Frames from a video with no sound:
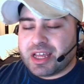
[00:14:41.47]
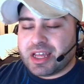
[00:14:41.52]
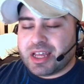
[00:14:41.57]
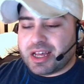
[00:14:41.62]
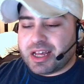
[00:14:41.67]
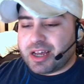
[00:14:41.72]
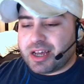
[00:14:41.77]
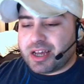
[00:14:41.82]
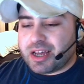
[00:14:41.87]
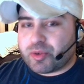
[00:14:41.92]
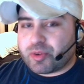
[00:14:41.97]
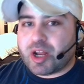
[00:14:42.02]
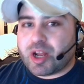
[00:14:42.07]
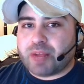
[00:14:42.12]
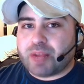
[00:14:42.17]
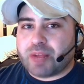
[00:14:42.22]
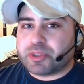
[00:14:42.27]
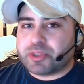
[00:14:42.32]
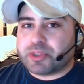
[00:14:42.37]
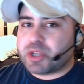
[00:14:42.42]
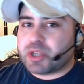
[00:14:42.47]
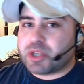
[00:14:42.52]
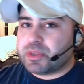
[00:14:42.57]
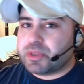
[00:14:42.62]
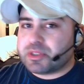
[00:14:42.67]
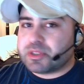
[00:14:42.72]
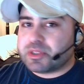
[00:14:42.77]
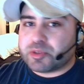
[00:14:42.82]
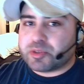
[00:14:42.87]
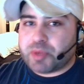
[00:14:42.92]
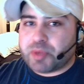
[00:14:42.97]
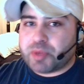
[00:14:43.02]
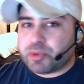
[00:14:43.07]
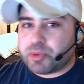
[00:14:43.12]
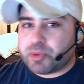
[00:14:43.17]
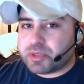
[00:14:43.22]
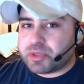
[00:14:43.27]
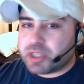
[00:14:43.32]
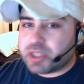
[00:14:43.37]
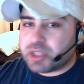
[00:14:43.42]
a ROM, there's always those people
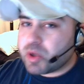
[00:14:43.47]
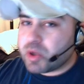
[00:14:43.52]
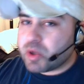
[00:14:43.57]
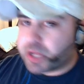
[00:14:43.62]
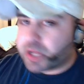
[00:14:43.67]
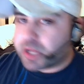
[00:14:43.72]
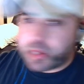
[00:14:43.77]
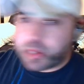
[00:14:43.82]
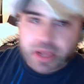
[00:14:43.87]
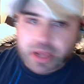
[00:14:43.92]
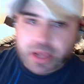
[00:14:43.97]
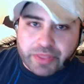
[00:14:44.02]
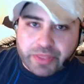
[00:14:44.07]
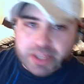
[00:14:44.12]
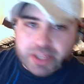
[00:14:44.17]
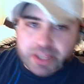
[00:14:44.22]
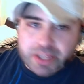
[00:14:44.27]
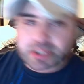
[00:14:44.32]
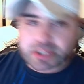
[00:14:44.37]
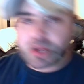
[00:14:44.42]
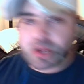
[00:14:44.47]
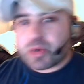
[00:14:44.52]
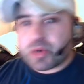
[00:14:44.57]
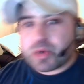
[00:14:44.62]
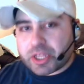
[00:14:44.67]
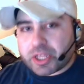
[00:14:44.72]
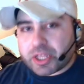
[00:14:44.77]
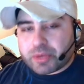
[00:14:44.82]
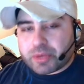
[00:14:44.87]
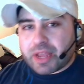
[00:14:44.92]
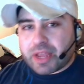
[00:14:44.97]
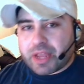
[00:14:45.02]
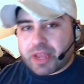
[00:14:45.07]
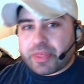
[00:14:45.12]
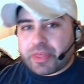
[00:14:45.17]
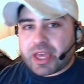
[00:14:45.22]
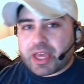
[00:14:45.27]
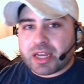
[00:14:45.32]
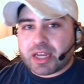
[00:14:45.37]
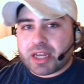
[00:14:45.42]
who say, oh, can you add this, and oh, can you add
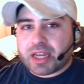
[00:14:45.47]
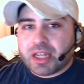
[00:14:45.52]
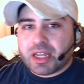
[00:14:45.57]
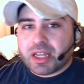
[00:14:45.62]
that?